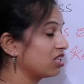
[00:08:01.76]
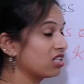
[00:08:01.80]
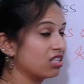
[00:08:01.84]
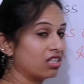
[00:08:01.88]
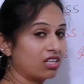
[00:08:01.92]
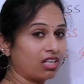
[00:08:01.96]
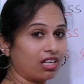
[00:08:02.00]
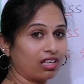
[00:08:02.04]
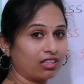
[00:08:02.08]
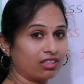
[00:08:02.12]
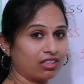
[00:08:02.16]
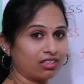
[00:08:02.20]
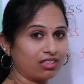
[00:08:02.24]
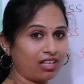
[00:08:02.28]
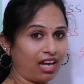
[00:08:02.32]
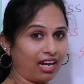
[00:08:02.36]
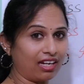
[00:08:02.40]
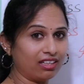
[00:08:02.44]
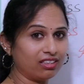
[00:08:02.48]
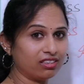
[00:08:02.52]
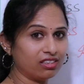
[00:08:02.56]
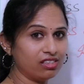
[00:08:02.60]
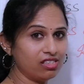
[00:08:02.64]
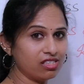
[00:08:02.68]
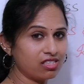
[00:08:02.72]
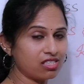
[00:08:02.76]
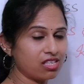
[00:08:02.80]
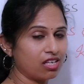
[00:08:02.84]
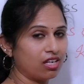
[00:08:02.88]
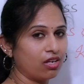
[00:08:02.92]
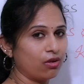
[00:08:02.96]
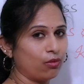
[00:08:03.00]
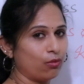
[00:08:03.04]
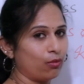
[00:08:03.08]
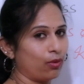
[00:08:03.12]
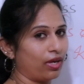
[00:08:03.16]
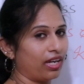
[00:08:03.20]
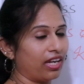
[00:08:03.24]
here are the titles
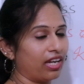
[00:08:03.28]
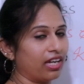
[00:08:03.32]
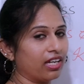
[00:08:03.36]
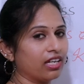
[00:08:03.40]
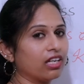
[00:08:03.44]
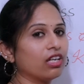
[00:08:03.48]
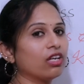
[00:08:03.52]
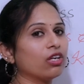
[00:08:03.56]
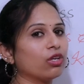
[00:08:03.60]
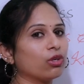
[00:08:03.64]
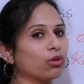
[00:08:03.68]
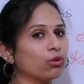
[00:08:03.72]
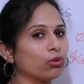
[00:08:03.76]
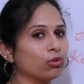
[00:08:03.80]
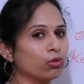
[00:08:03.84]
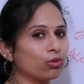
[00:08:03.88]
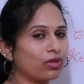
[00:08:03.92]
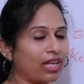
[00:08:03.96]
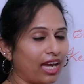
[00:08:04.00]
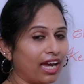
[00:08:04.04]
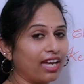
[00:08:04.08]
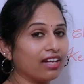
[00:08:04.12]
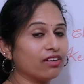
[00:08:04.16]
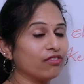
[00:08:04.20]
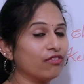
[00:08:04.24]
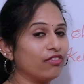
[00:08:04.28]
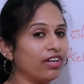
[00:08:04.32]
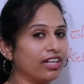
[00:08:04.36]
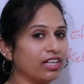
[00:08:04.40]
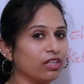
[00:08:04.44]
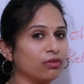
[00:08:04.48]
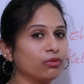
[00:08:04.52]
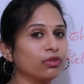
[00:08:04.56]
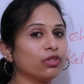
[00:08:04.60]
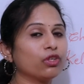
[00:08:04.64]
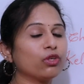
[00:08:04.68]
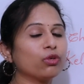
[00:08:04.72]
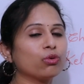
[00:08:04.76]
where you can
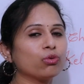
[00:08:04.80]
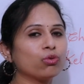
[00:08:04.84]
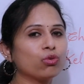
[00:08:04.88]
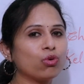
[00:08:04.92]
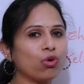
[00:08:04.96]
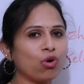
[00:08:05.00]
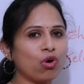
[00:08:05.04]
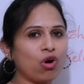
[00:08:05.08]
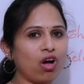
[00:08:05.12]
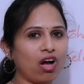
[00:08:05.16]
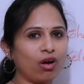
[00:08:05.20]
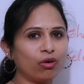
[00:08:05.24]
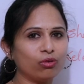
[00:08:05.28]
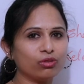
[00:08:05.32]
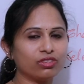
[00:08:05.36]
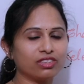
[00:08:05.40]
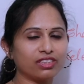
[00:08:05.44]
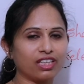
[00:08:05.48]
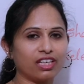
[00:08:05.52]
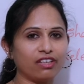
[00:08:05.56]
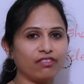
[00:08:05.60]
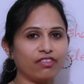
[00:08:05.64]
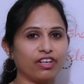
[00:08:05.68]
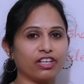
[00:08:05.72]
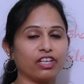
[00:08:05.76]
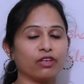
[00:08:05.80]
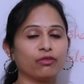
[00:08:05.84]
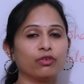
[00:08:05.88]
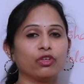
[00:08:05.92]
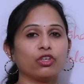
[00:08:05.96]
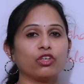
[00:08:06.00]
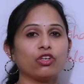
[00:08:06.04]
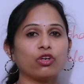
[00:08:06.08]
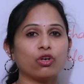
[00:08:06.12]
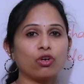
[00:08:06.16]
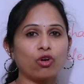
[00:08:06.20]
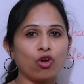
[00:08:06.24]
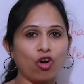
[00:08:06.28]
whenever you go outside whenever
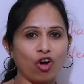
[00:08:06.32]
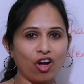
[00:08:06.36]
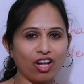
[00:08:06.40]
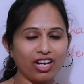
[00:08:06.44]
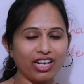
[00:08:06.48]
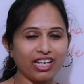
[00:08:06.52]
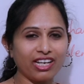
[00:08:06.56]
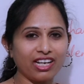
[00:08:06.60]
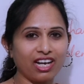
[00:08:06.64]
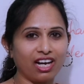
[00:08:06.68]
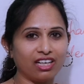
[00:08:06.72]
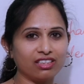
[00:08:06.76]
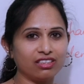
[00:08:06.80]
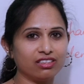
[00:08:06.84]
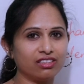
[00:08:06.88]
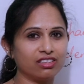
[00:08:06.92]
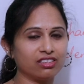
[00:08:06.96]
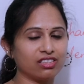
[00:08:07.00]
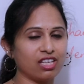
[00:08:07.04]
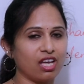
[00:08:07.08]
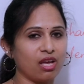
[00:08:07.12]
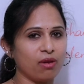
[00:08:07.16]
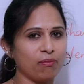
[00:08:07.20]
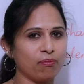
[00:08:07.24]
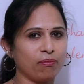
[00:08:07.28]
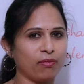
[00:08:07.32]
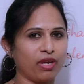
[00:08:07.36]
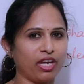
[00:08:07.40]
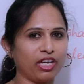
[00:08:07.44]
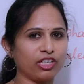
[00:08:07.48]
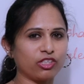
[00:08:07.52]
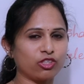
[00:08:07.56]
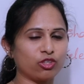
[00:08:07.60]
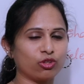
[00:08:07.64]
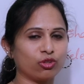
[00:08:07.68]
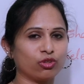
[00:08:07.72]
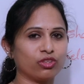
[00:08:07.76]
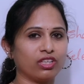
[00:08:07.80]
you're calling others make
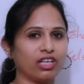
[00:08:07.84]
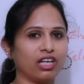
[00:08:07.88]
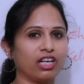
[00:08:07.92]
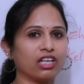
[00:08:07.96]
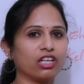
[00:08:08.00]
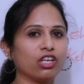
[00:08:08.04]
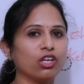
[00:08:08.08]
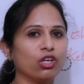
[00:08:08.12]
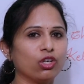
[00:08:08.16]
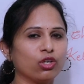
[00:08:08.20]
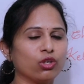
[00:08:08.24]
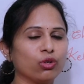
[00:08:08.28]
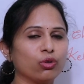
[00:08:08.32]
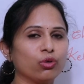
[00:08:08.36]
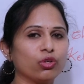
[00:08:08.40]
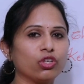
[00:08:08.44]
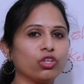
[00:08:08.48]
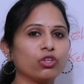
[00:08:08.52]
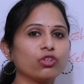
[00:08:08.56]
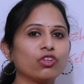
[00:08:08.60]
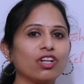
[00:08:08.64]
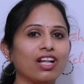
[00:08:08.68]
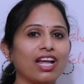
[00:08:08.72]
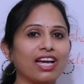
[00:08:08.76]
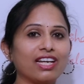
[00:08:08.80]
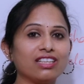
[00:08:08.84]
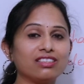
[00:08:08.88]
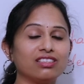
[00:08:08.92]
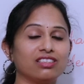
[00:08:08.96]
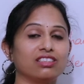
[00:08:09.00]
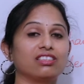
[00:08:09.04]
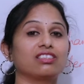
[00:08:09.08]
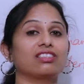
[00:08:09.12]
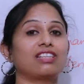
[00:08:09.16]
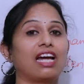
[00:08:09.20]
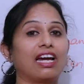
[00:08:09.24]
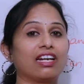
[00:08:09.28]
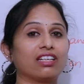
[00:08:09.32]
sure that you utilize
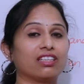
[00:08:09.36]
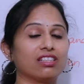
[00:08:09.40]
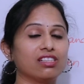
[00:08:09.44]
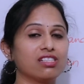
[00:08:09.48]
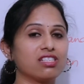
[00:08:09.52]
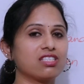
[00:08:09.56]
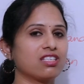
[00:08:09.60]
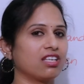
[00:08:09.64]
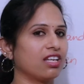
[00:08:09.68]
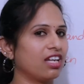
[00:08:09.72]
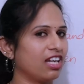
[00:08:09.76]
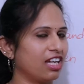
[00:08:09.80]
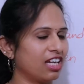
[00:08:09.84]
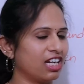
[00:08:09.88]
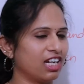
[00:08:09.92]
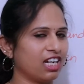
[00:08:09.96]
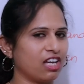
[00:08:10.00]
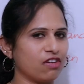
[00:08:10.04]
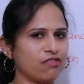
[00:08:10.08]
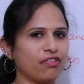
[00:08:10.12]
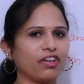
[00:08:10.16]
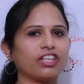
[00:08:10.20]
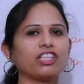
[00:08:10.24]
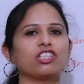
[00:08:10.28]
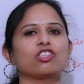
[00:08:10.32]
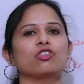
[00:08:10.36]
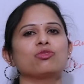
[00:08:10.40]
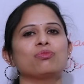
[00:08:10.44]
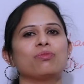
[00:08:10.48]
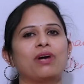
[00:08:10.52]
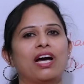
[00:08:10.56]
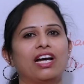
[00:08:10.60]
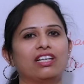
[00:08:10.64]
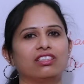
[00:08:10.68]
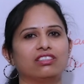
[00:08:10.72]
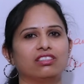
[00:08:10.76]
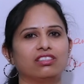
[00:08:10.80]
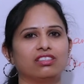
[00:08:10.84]
these titles in an effective
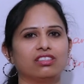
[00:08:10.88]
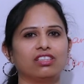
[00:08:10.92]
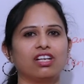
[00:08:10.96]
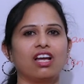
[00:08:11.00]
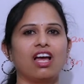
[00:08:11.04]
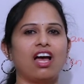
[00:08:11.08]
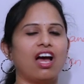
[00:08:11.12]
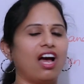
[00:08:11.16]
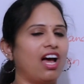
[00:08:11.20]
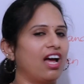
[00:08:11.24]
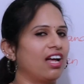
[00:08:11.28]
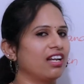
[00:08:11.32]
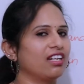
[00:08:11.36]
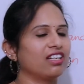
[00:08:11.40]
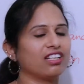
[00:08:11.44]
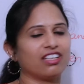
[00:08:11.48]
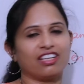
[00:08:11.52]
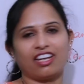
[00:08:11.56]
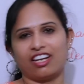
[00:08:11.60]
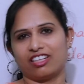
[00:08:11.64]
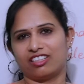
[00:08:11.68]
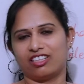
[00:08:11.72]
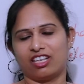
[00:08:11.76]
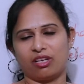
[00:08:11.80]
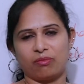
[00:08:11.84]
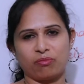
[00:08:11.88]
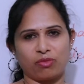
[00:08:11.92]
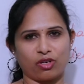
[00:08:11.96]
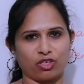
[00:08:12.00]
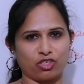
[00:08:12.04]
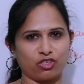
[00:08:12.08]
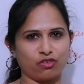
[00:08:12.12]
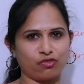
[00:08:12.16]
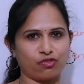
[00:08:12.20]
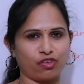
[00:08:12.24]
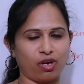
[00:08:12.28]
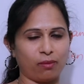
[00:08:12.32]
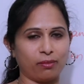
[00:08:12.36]
manner and get the
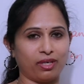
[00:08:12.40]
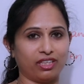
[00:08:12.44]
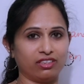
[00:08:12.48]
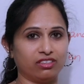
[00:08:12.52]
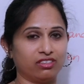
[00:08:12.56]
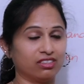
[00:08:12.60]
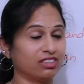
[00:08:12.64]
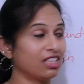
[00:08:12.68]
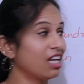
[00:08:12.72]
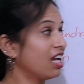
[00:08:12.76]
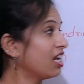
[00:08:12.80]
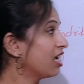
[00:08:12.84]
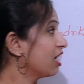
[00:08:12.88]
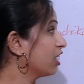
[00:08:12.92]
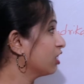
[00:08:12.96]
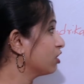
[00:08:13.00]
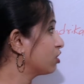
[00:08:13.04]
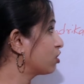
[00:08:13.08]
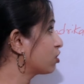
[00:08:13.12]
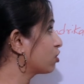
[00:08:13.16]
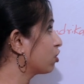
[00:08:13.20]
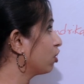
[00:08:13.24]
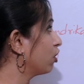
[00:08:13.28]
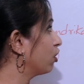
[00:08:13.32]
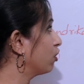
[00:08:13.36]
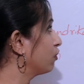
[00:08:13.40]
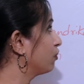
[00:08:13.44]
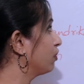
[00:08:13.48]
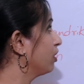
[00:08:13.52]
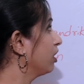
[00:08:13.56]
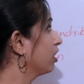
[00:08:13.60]
impression from others instead of